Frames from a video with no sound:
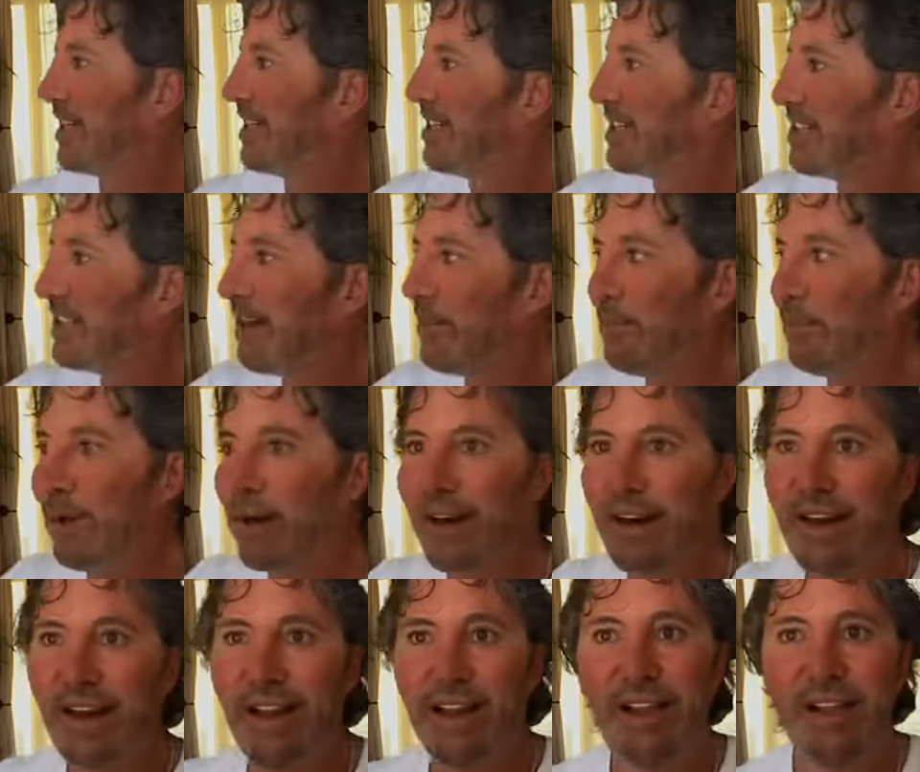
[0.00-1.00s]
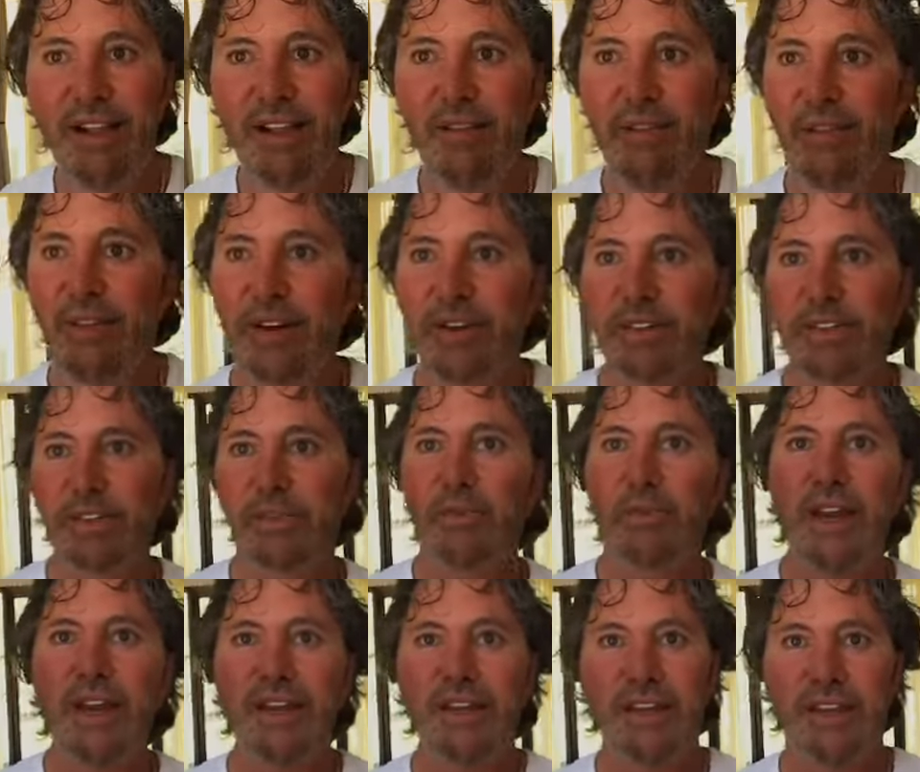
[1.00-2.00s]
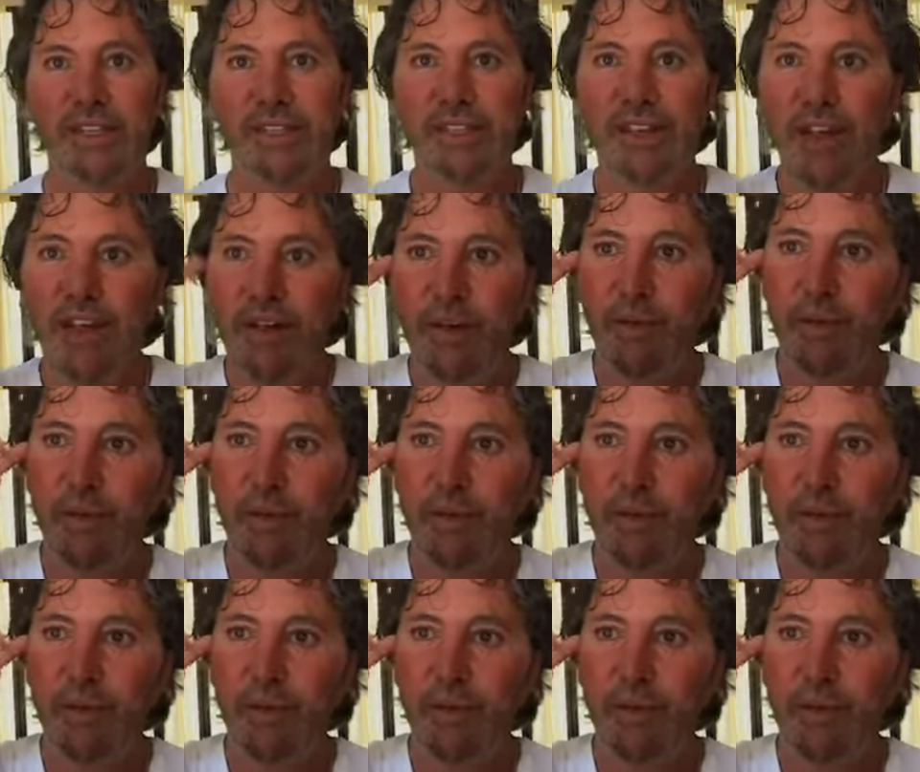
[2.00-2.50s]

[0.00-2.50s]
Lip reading: and somewhere in it, there's sweetness.